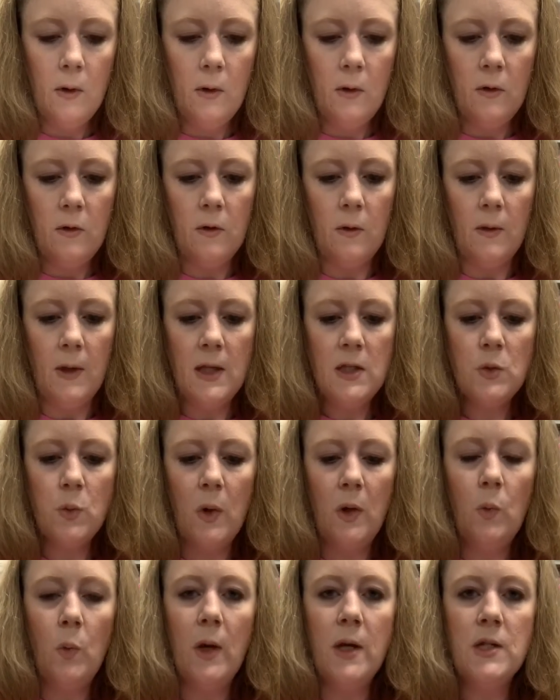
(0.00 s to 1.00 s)
So that's
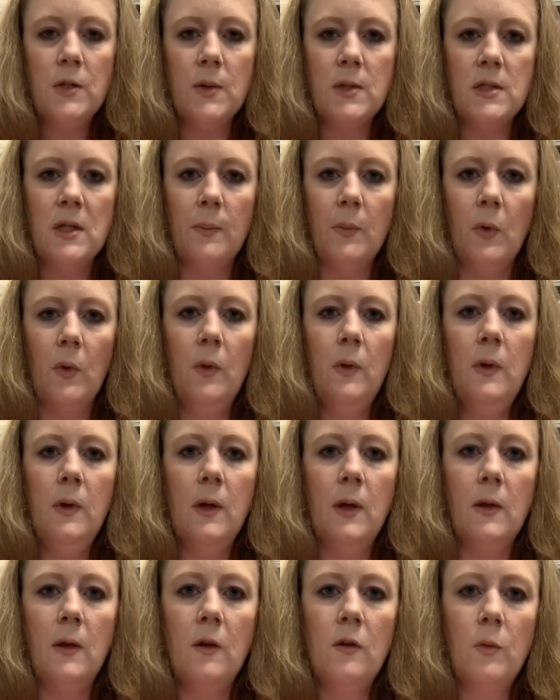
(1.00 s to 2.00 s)
one way to assemble,
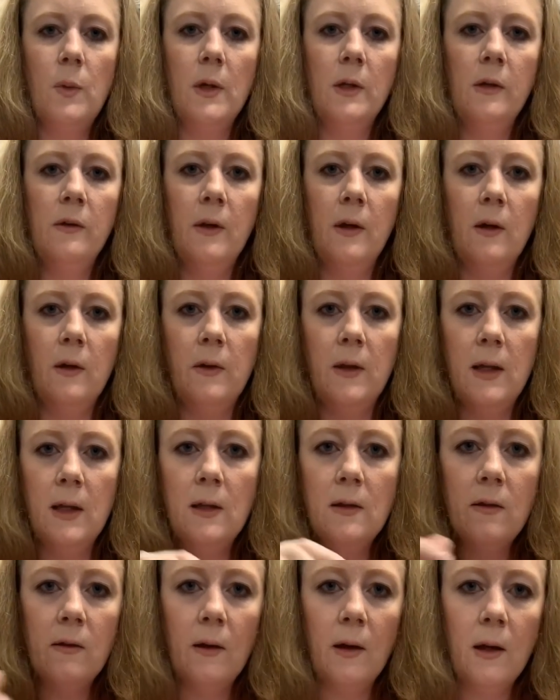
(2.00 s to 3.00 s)
and that's what it looks like on the
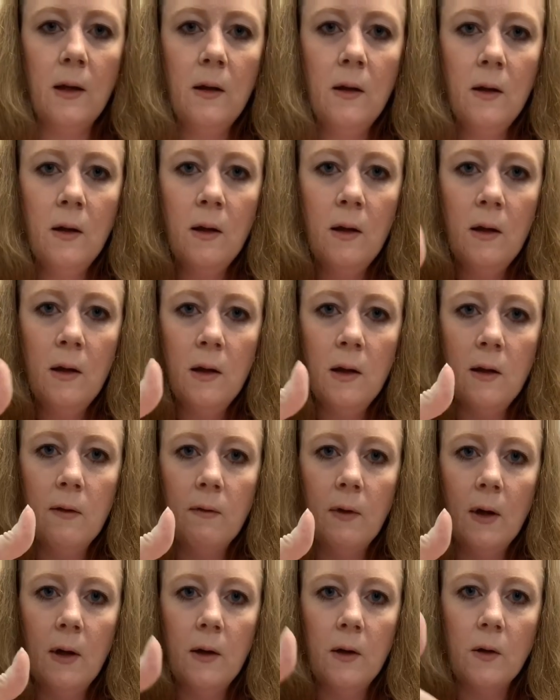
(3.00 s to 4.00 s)
inside. You've
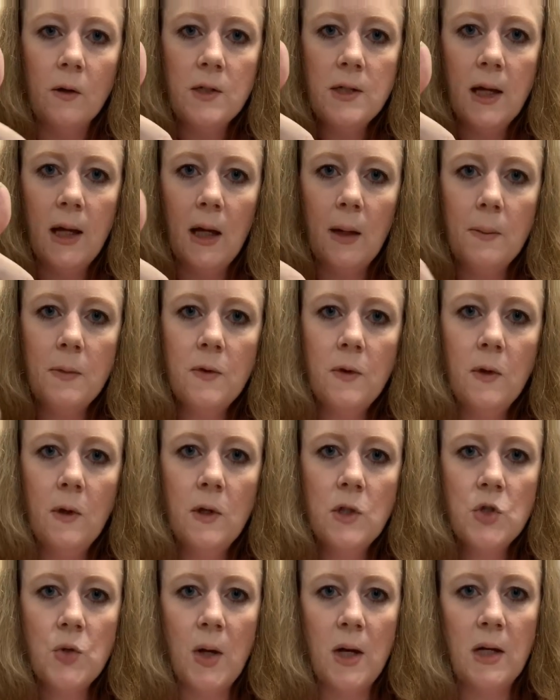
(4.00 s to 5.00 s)
got your tabs
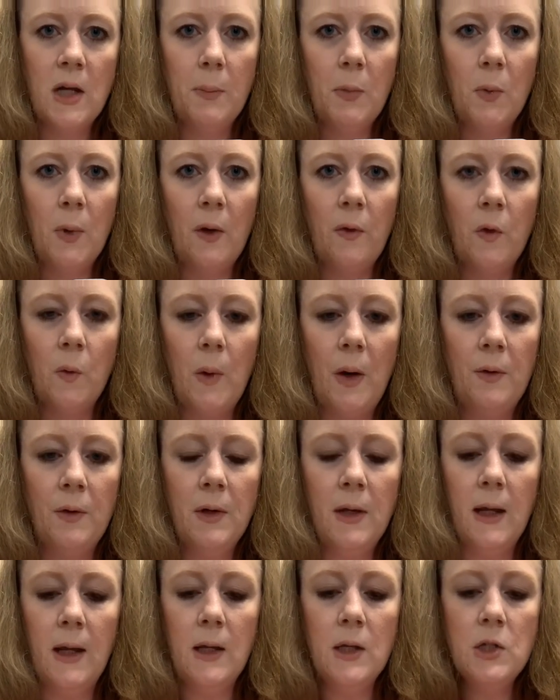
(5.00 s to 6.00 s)
trained up around the rounded
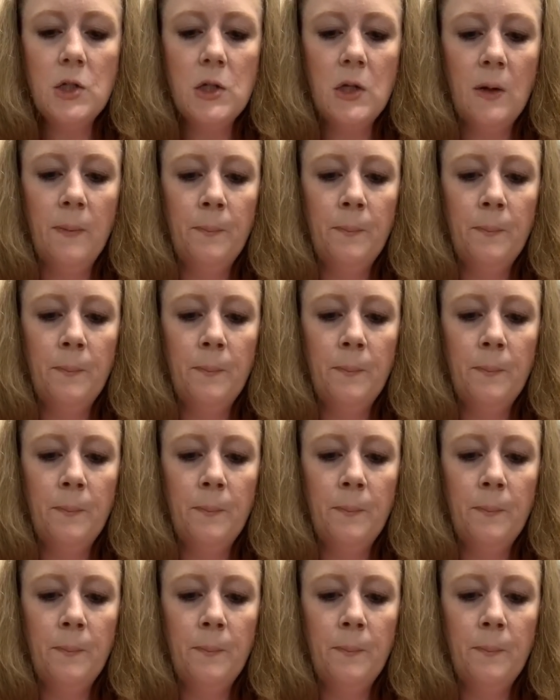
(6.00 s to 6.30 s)
edge.